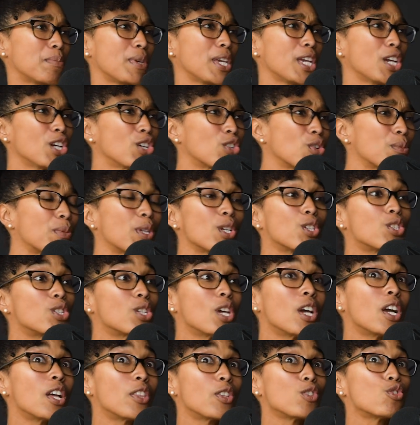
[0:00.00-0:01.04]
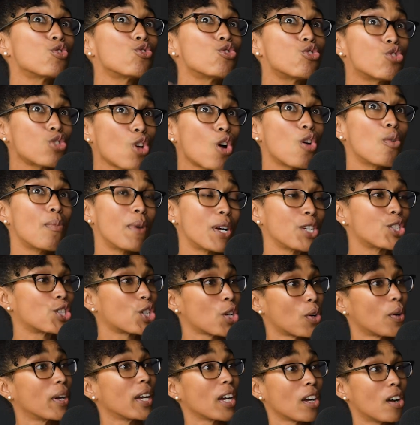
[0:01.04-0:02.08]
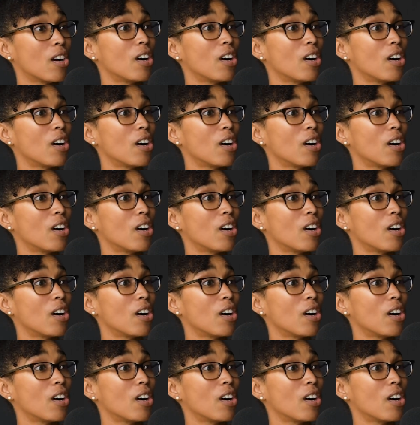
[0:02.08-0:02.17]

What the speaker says: peer group, there's so much going